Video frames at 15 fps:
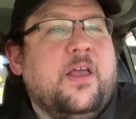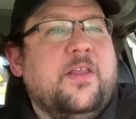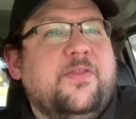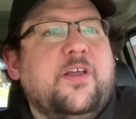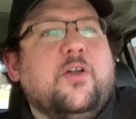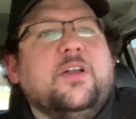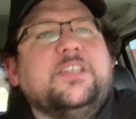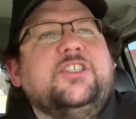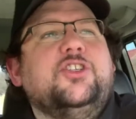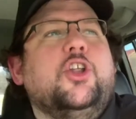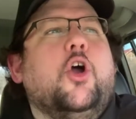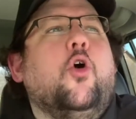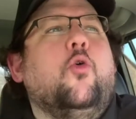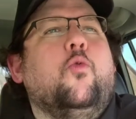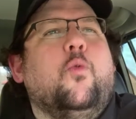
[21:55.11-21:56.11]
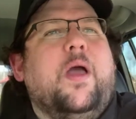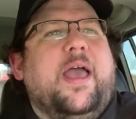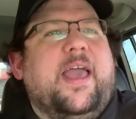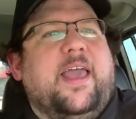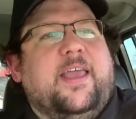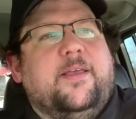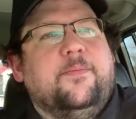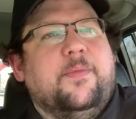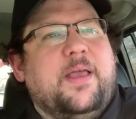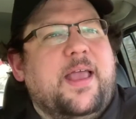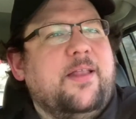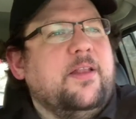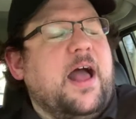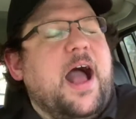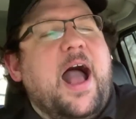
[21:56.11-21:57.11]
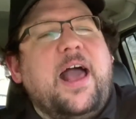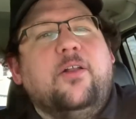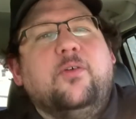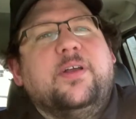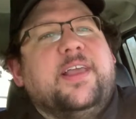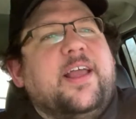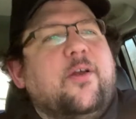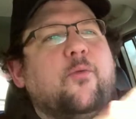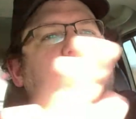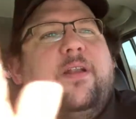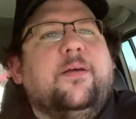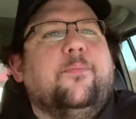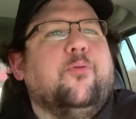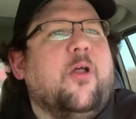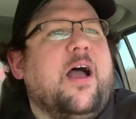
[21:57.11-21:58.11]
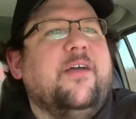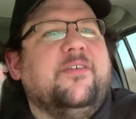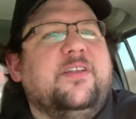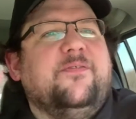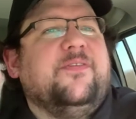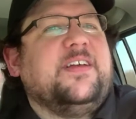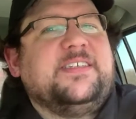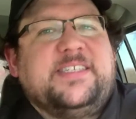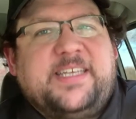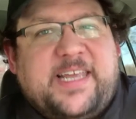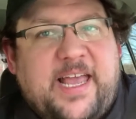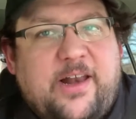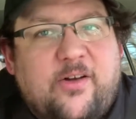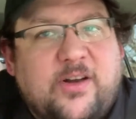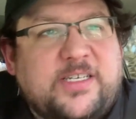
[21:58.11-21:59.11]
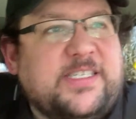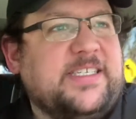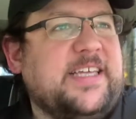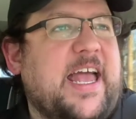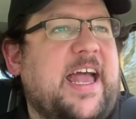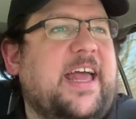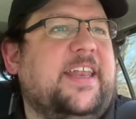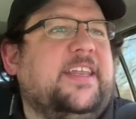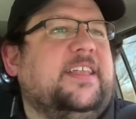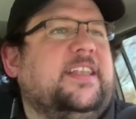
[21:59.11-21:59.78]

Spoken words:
There is no way, and I don't care what a private investigator has said,